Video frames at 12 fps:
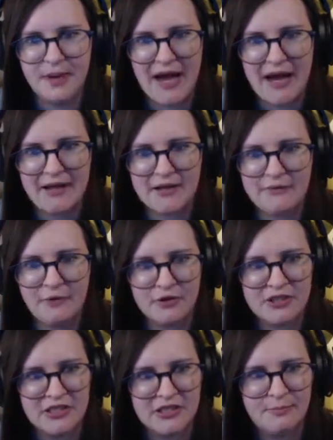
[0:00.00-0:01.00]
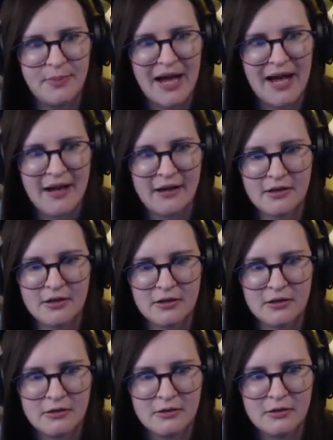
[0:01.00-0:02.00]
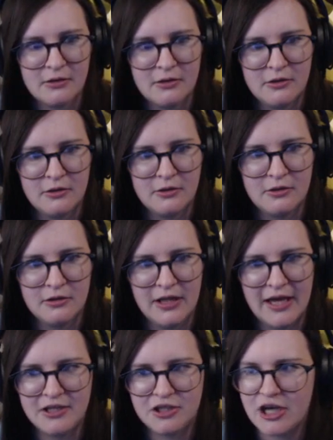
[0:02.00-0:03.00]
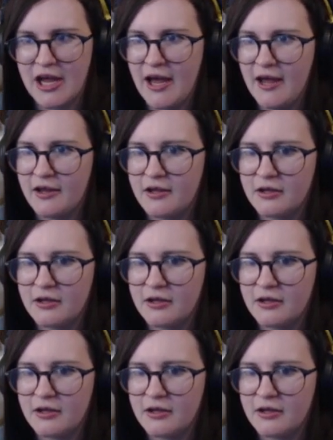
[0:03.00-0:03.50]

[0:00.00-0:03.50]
back? Foxy's back. Light check.